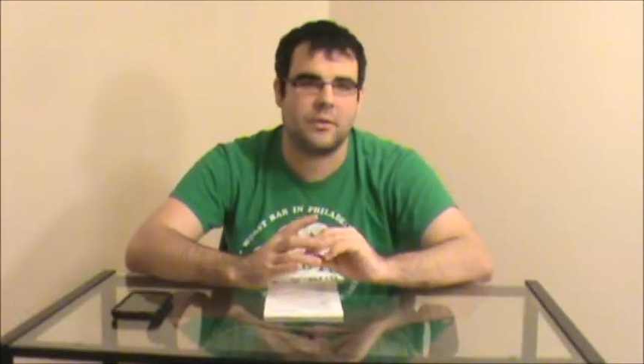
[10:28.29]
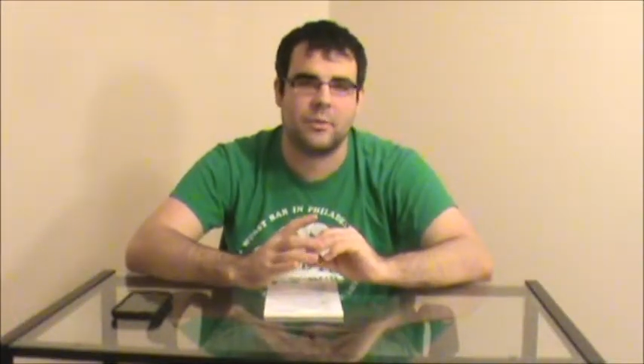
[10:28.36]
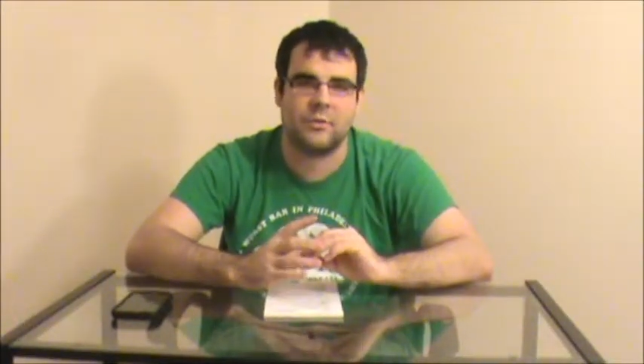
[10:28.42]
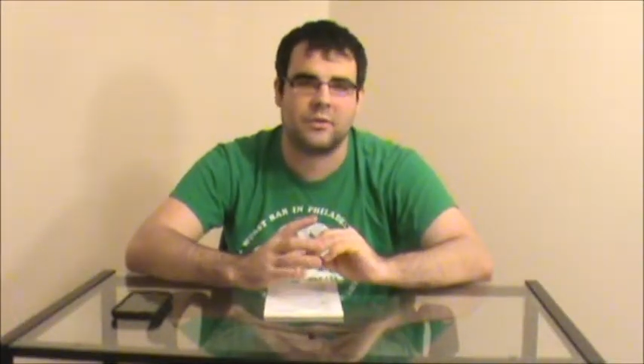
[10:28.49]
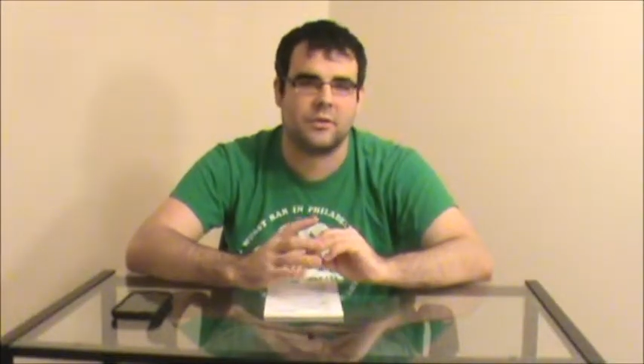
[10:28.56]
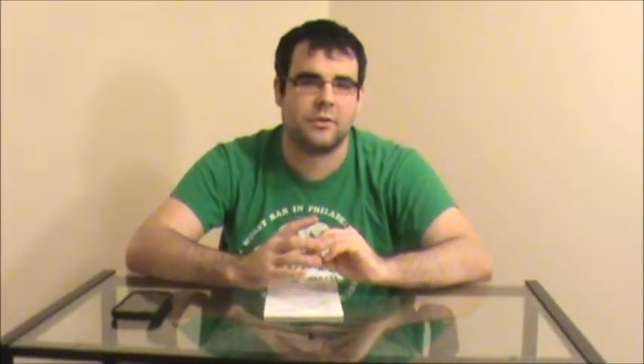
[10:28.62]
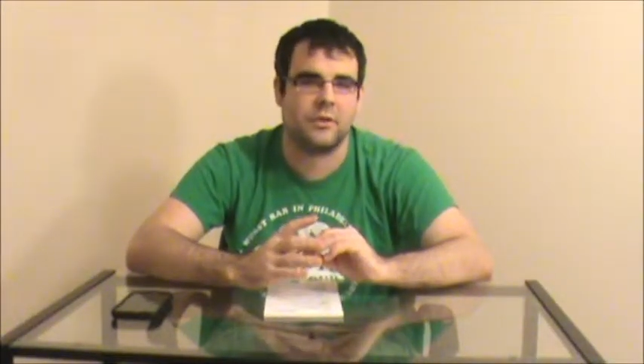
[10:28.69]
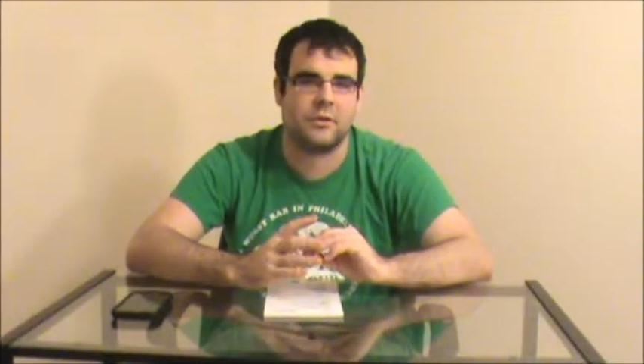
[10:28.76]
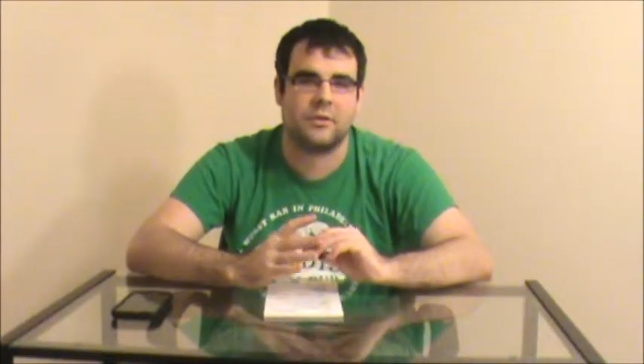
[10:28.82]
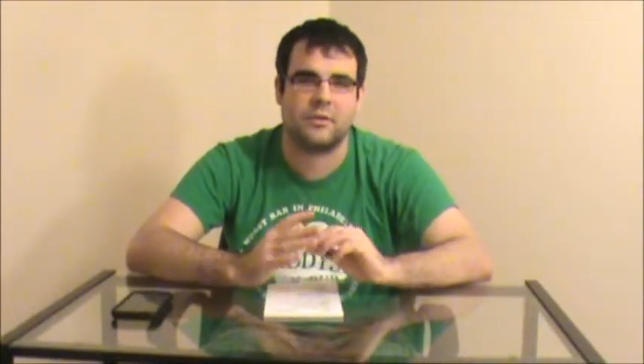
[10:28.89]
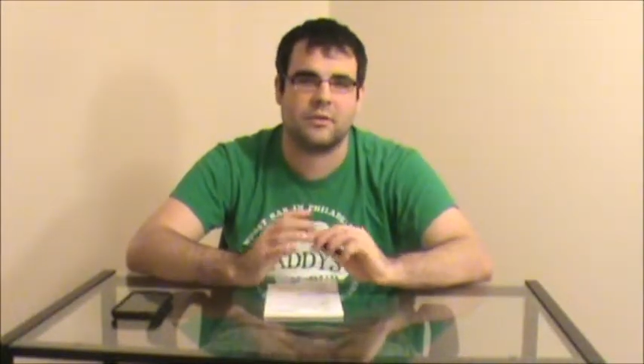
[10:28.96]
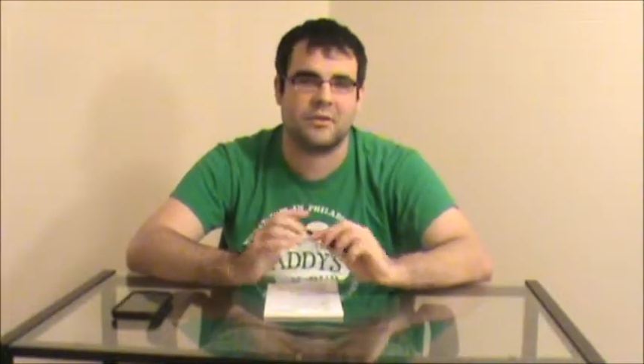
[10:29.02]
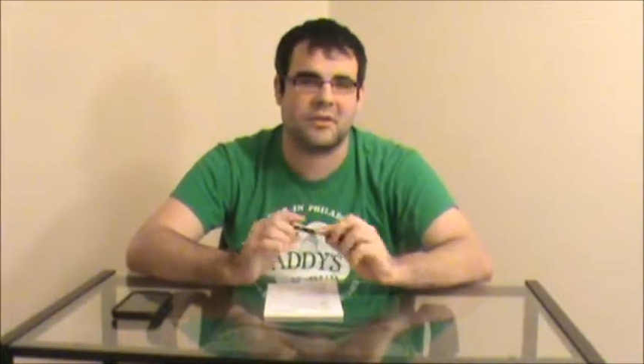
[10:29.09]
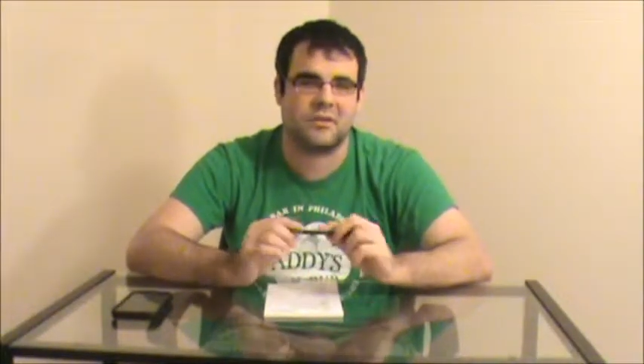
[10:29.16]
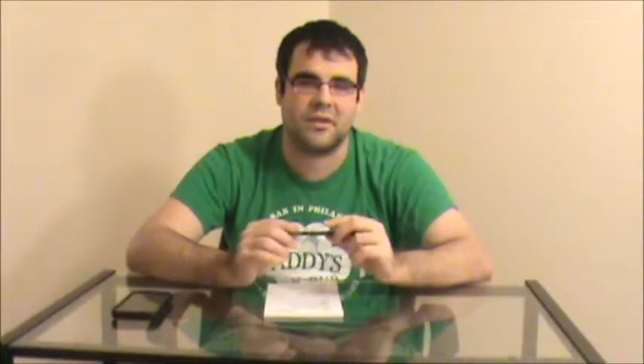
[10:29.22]
it was just
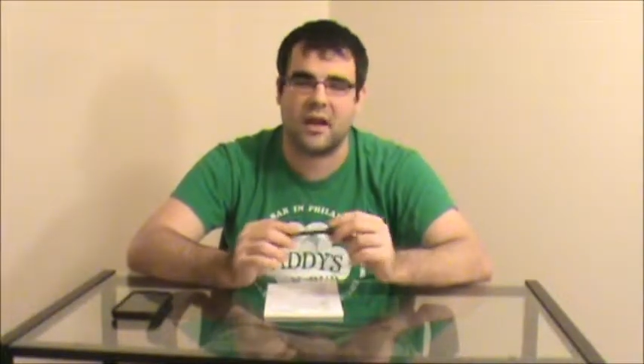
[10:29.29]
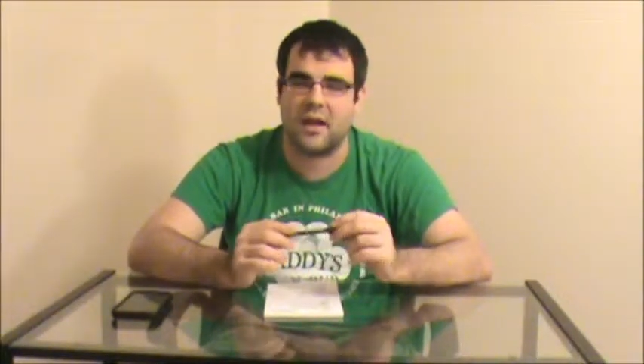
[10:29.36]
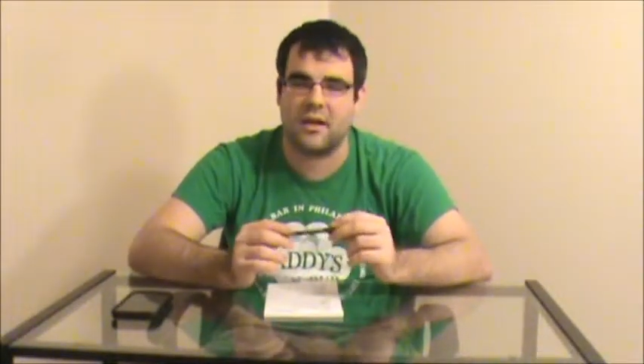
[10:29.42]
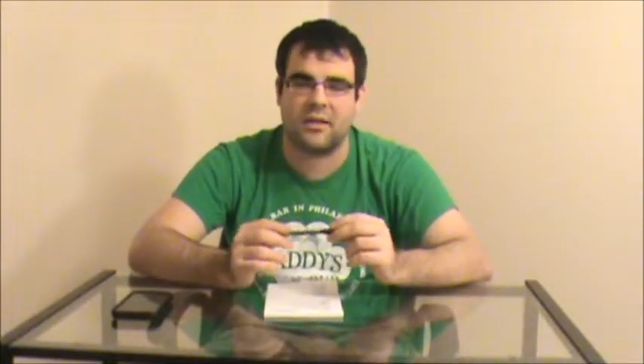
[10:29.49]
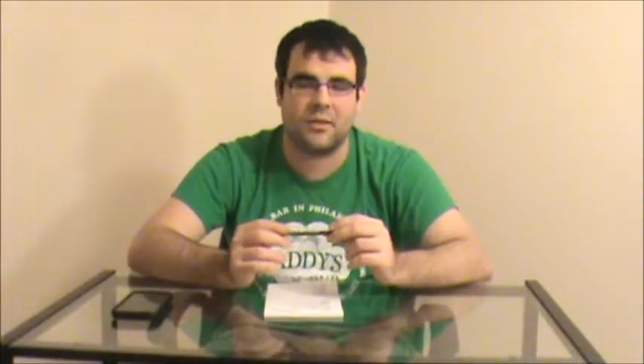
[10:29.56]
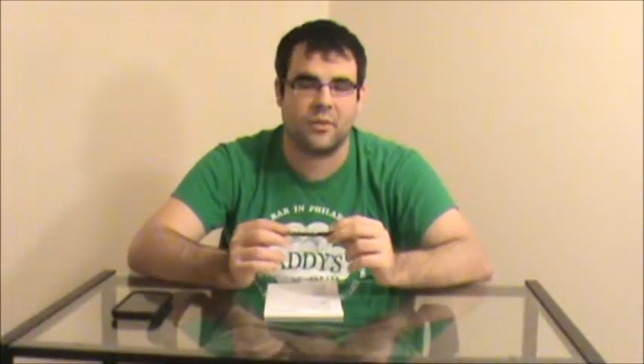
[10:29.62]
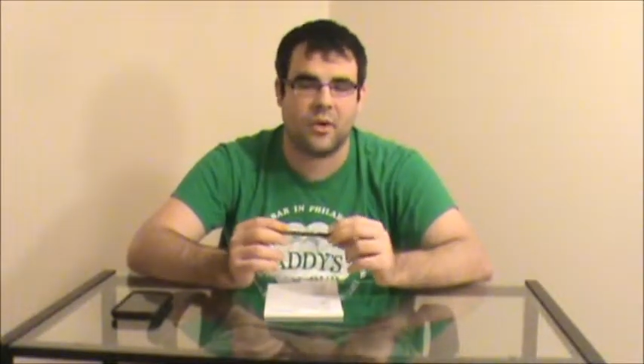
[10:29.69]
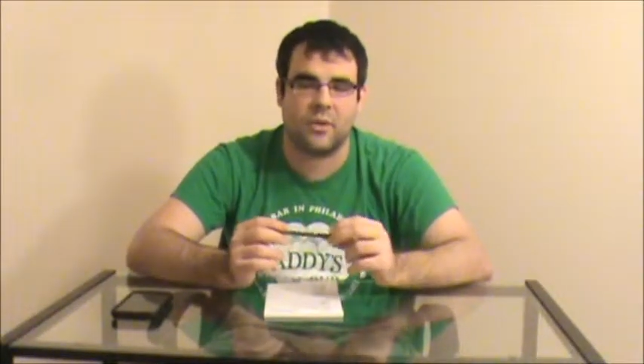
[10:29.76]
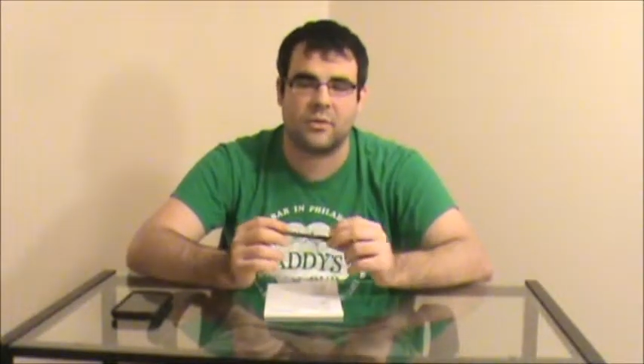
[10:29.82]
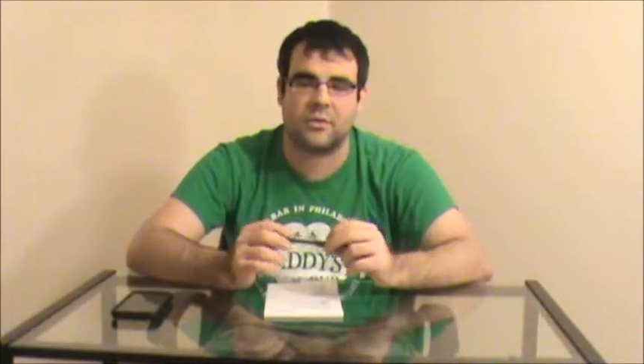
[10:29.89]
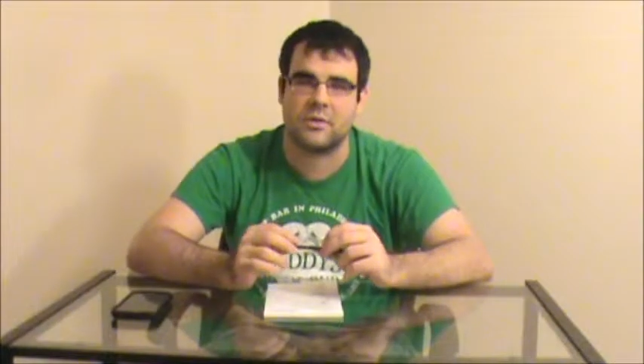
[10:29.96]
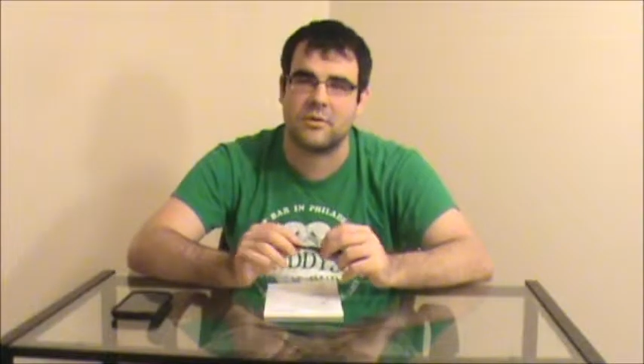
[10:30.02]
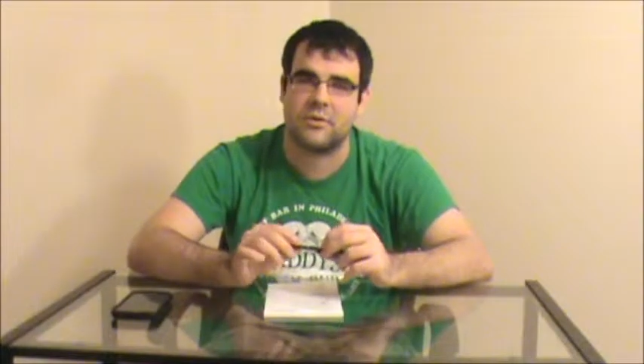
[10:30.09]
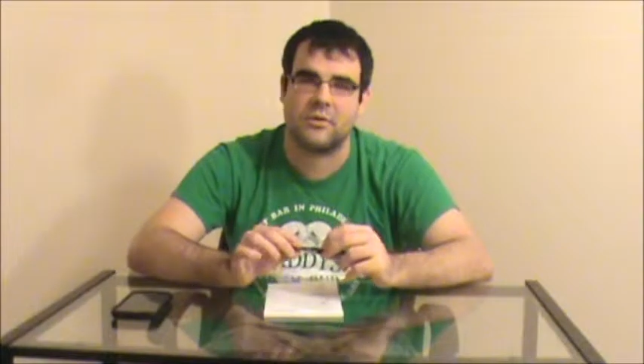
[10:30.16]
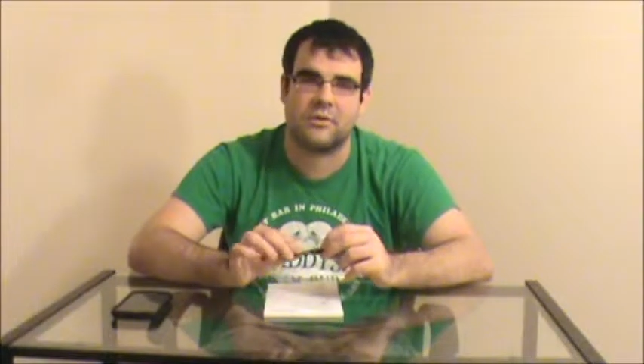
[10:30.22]
as exciting to go
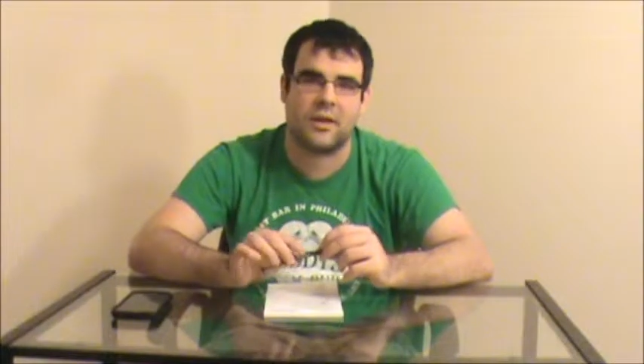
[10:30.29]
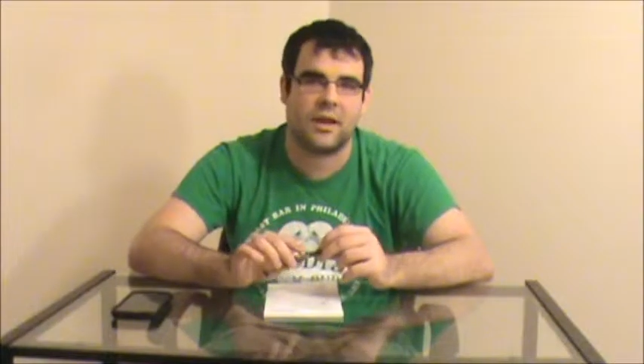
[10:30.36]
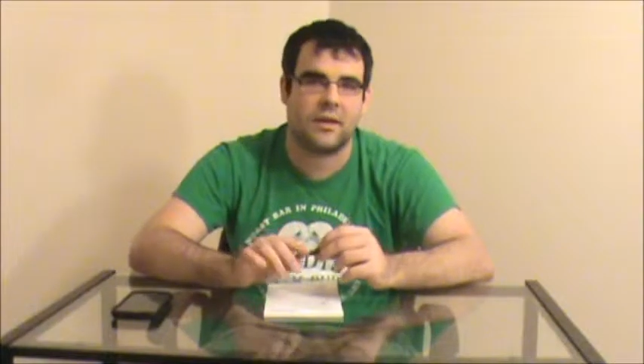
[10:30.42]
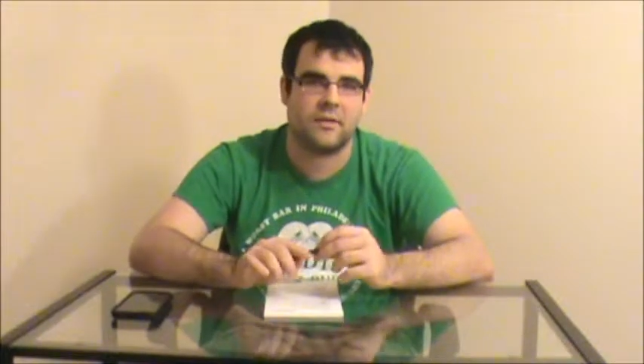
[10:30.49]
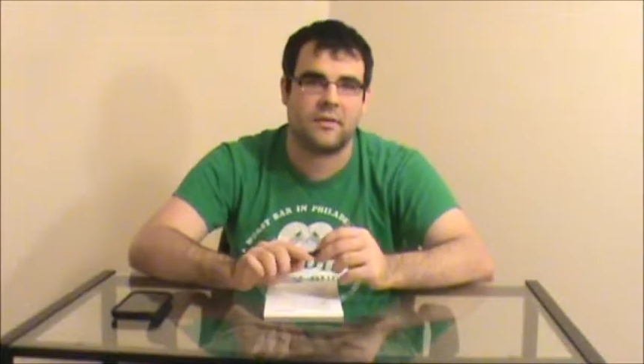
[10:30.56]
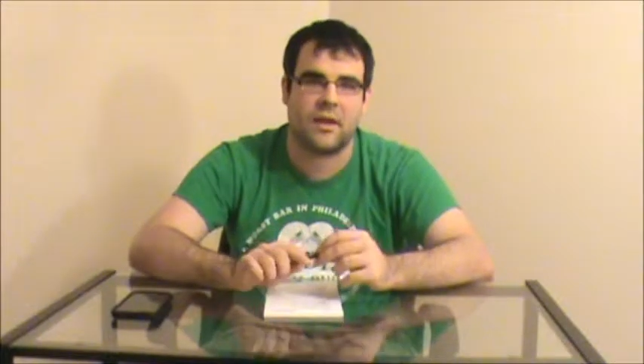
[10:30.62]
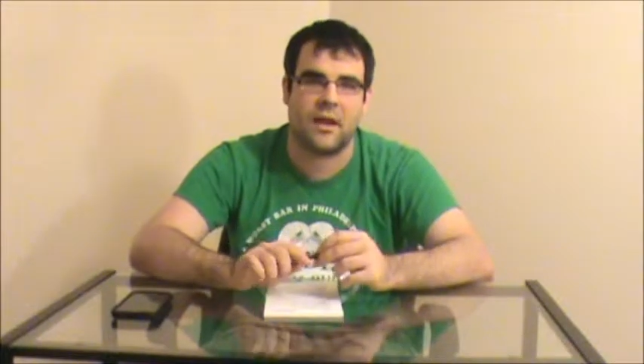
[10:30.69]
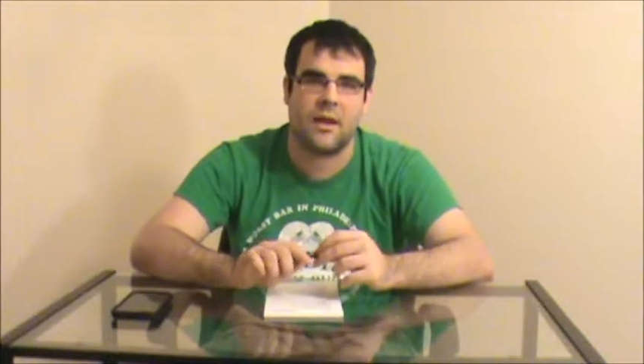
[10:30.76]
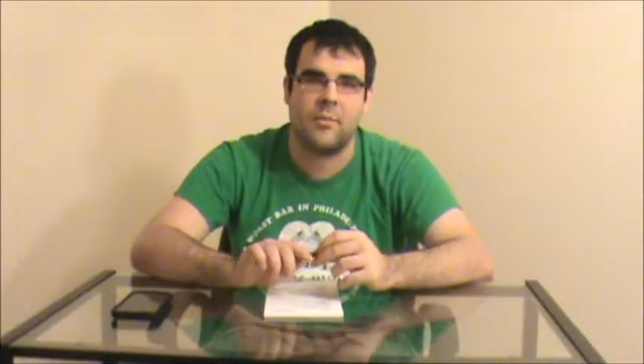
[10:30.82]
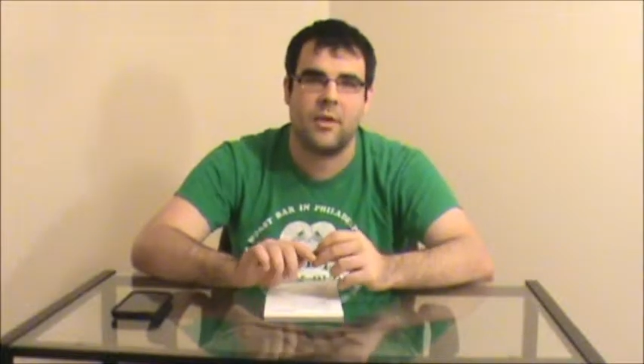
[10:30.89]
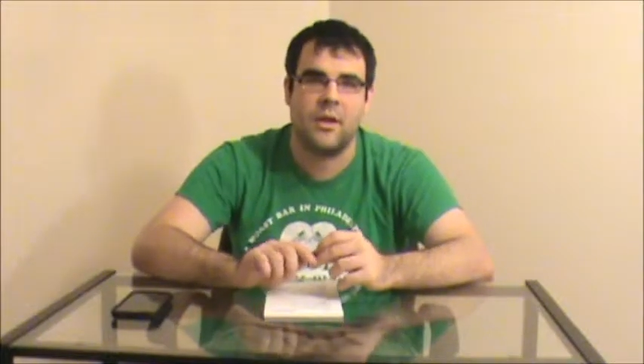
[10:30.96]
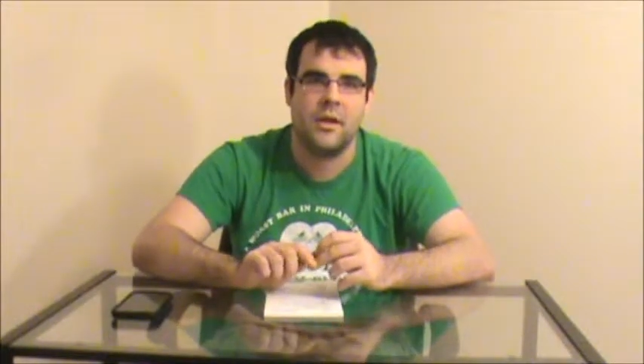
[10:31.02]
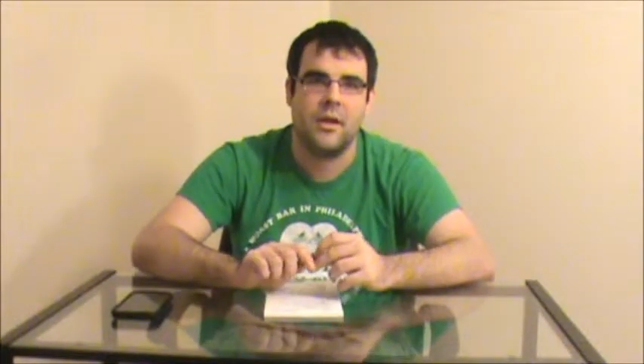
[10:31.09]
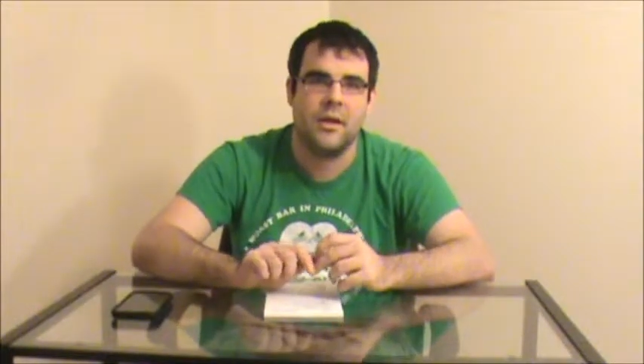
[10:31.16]
through the second time.